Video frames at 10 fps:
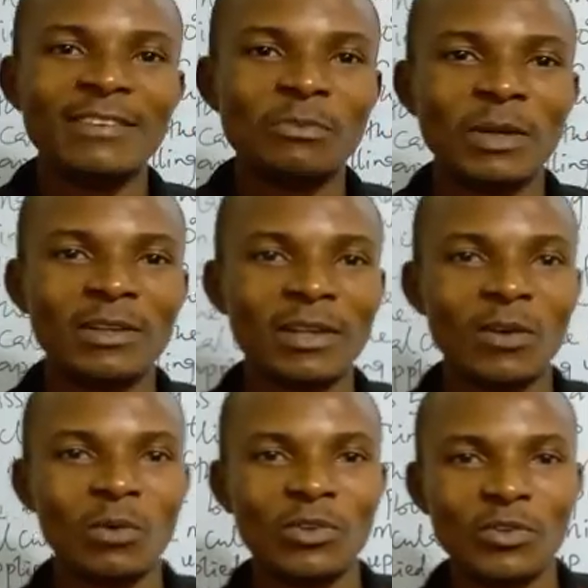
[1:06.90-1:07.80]
this particular
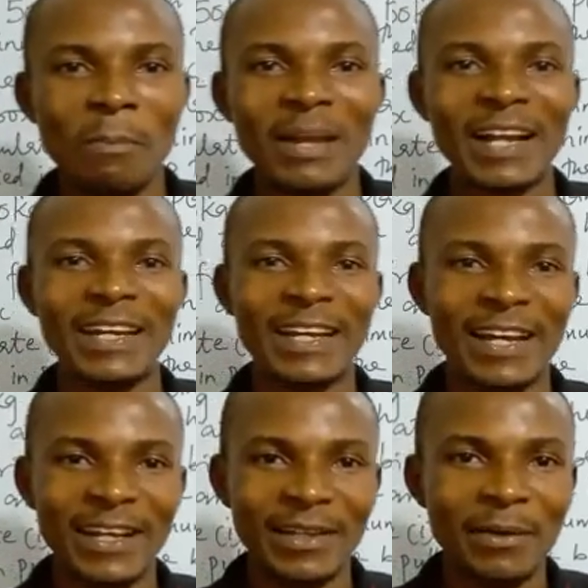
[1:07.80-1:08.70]
question
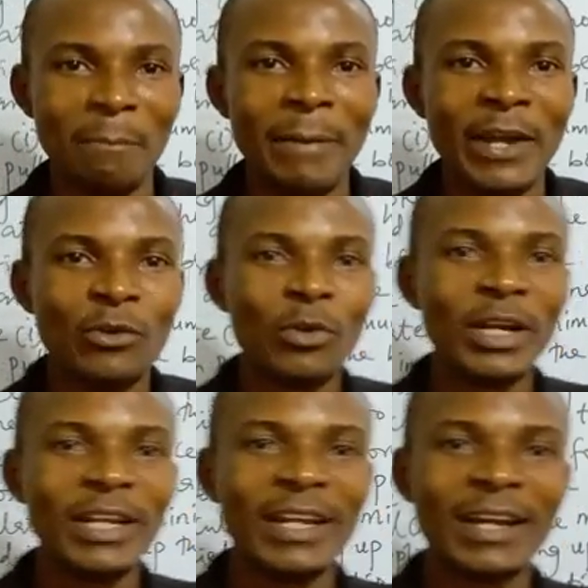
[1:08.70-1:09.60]
mechanically by
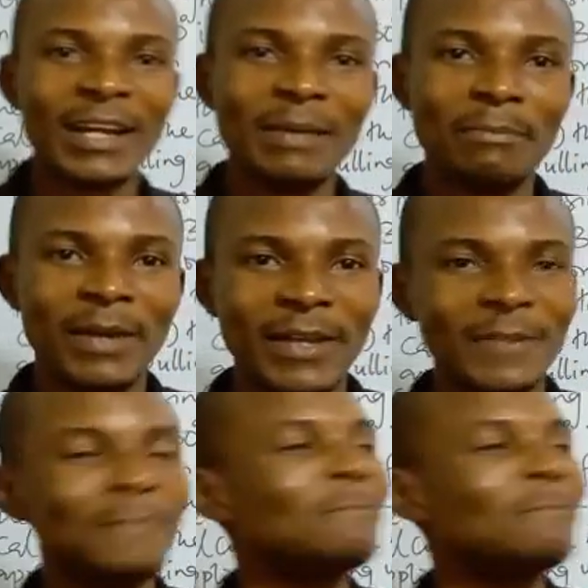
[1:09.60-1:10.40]
drawing the inclined plane.